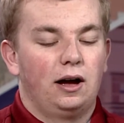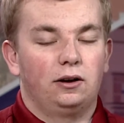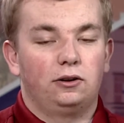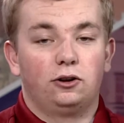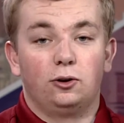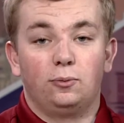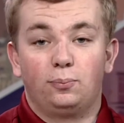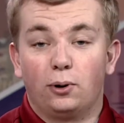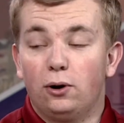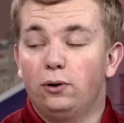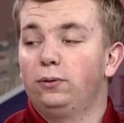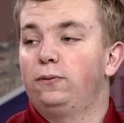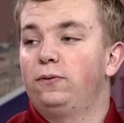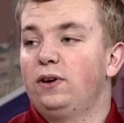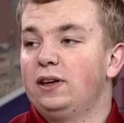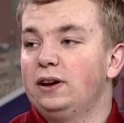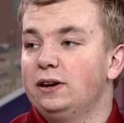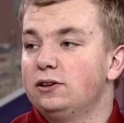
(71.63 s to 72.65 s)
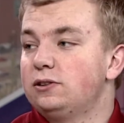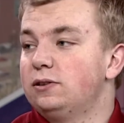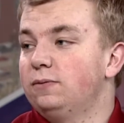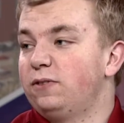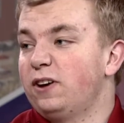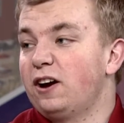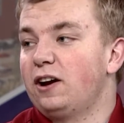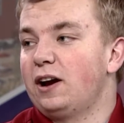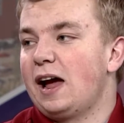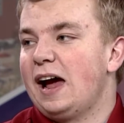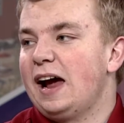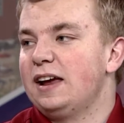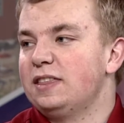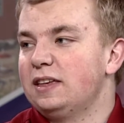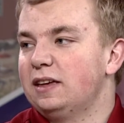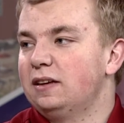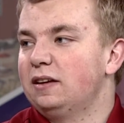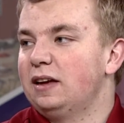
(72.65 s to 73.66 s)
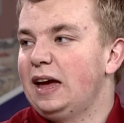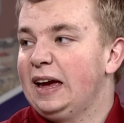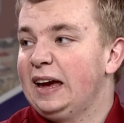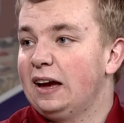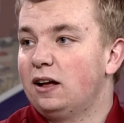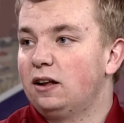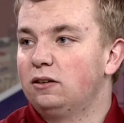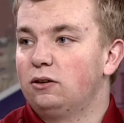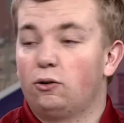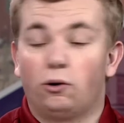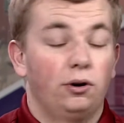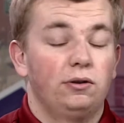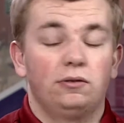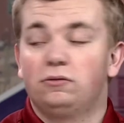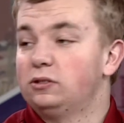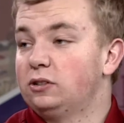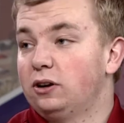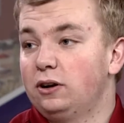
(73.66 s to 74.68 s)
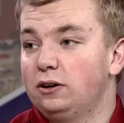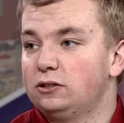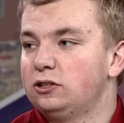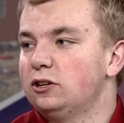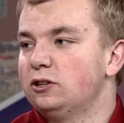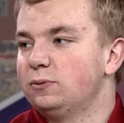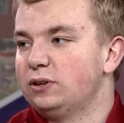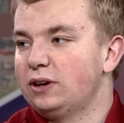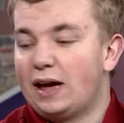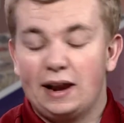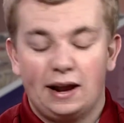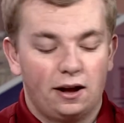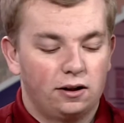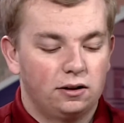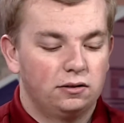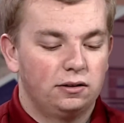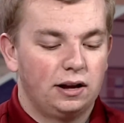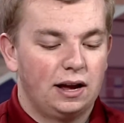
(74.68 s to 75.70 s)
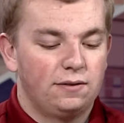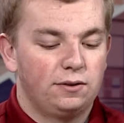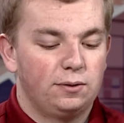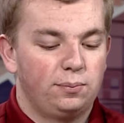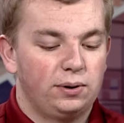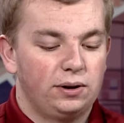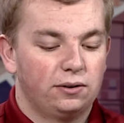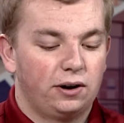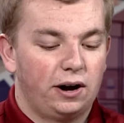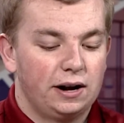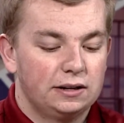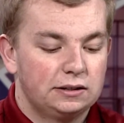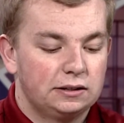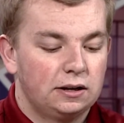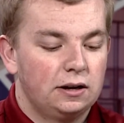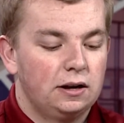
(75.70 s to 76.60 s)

could both finish very high in the NL MVP race.